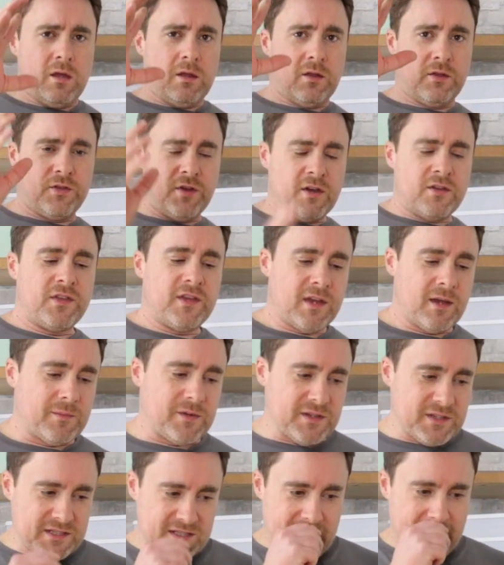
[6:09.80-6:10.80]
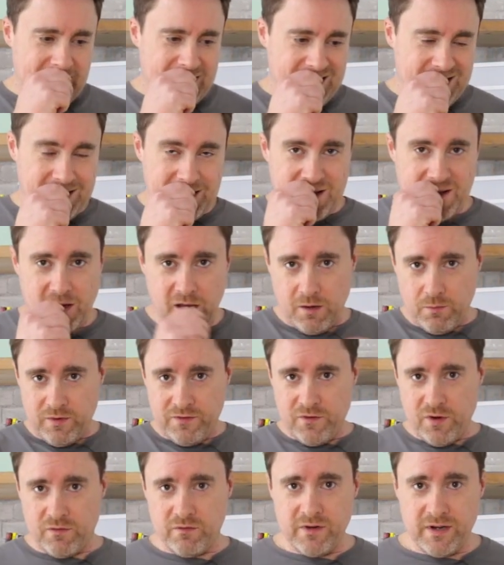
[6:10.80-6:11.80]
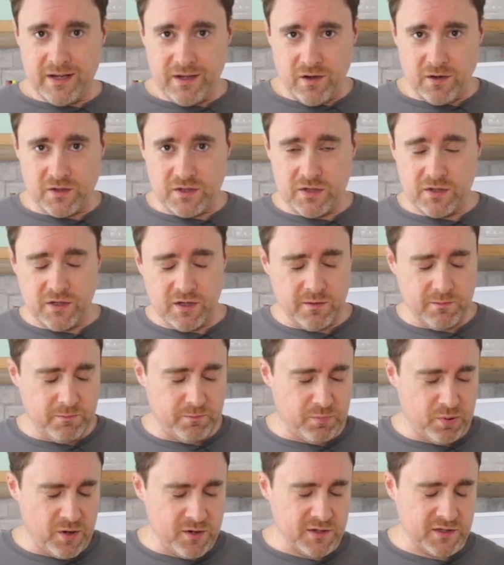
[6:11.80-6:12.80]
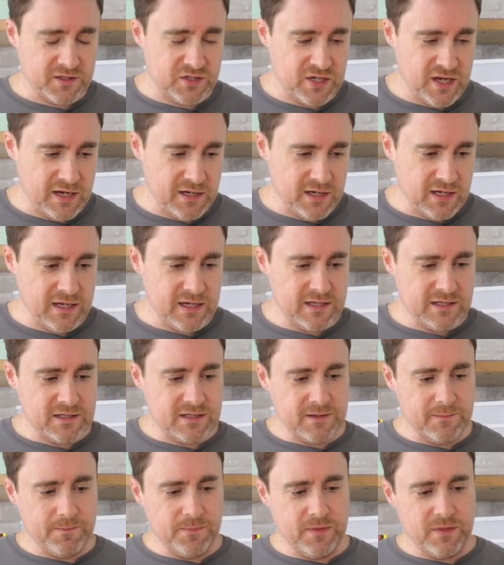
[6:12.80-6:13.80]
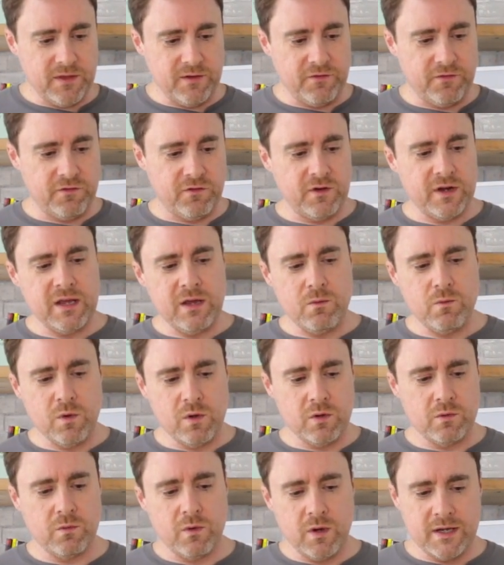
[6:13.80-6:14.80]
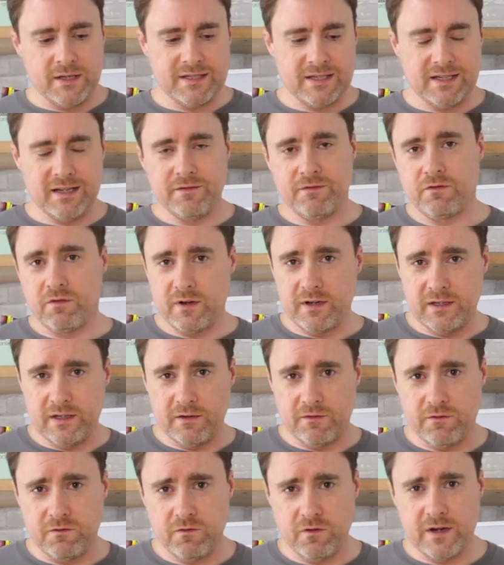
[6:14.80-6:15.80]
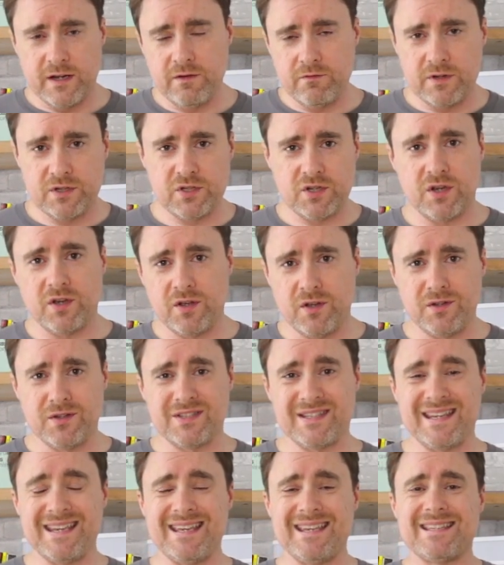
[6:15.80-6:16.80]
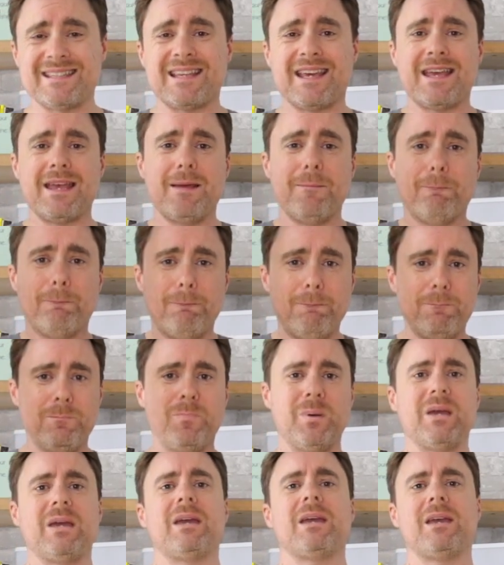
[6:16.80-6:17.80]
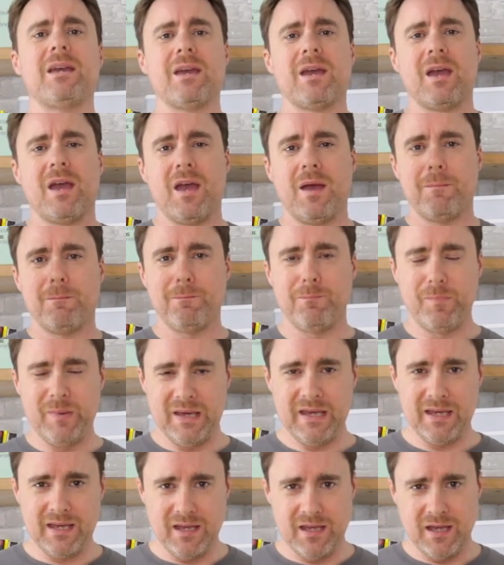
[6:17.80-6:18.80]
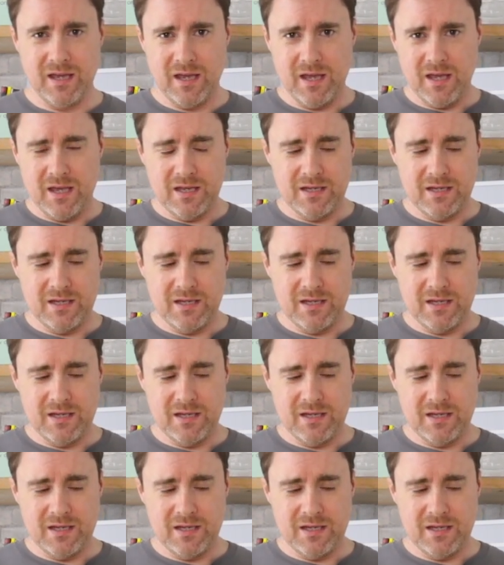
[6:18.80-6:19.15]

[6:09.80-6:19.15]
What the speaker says: The third thing I'm going to say, and we've not really got to your products yet, is the free worldwide delivery, free returns is a big, big